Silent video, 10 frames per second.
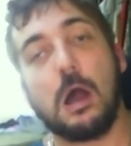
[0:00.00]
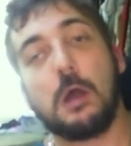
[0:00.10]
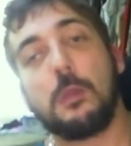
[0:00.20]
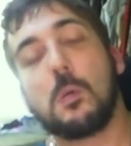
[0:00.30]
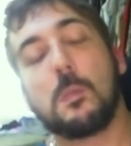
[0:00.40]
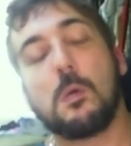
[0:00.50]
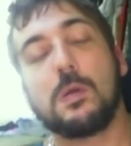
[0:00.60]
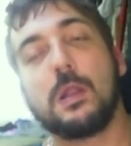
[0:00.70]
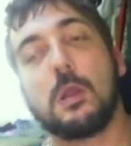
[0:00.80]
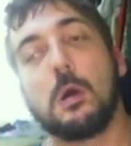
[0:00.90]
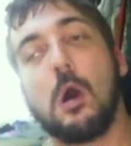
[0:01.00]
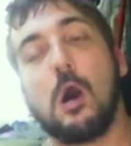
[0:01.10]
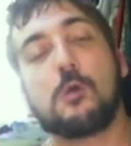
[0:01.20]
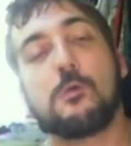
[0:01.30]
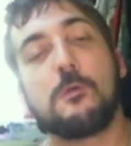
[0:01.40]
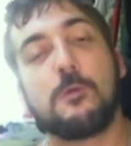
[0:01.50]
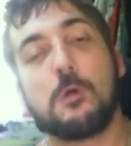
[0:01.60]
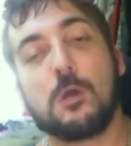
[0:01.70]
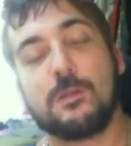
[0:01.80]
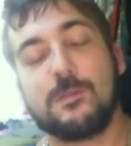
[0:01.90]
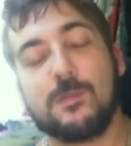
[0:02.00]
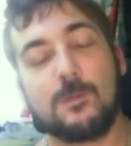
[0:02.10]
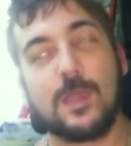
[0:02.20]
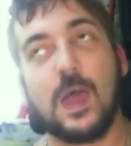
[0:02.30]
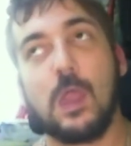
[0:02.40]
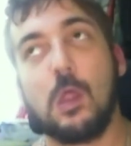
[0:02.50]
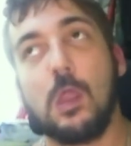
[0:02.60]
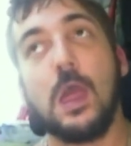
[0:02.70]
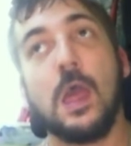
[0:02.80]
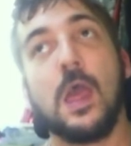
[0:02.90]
normal, you know, Aquaphor and stuff like that on it.